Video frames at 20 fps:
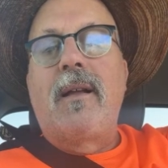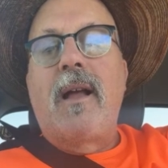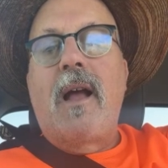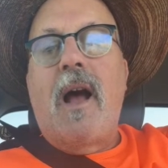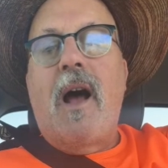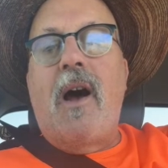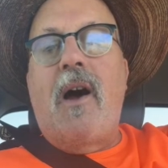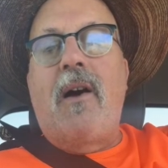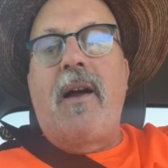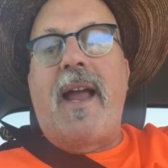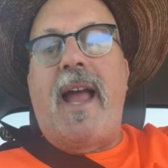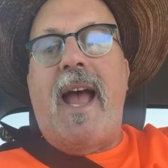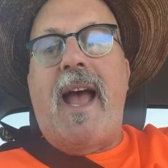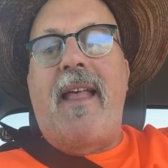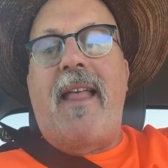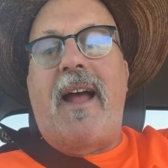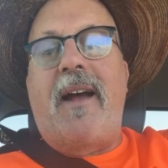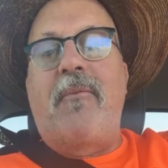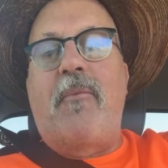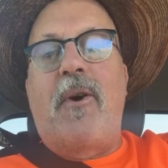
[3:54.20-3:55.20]
Oh, yeah,
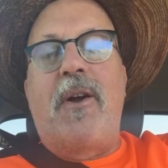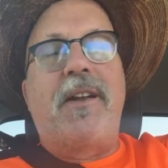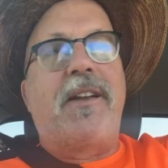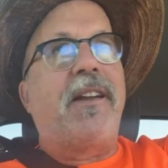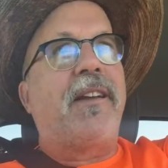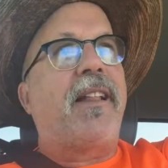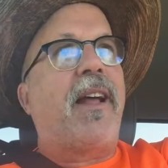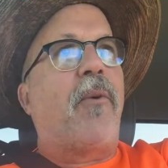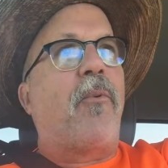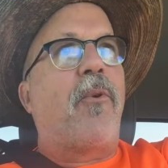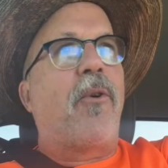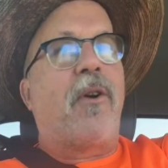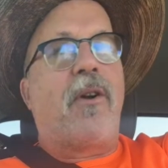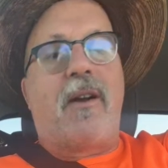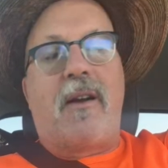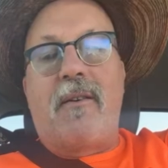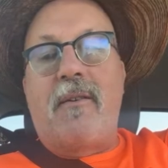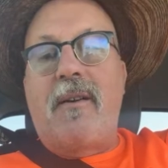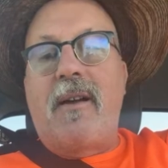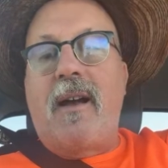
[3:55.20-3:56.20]
that one dude that
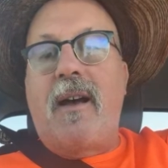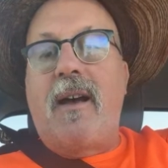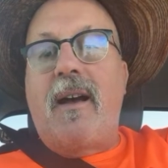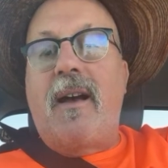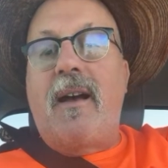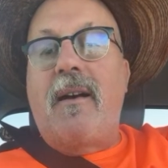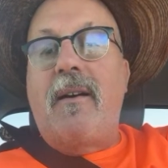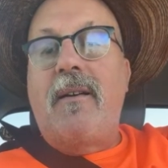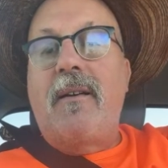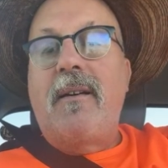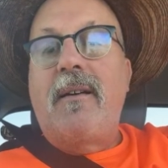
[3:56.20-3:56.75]
wore oh,